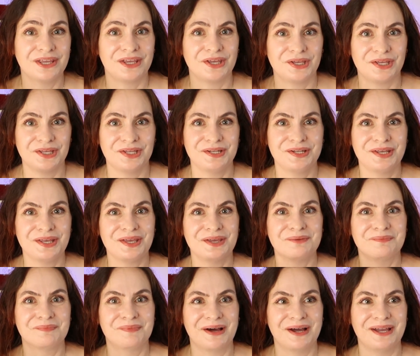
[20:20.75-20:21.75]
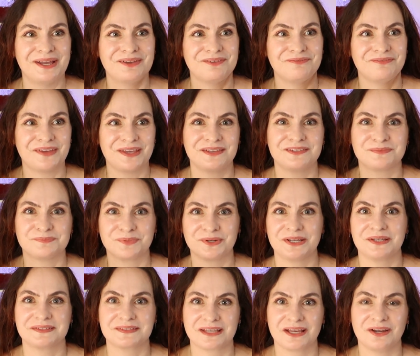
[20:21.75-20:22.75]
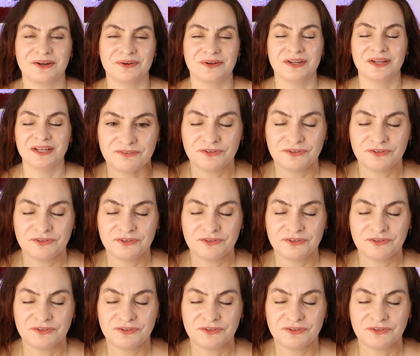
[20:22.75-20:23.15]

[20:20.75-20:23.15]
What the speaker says: and my face breaks out.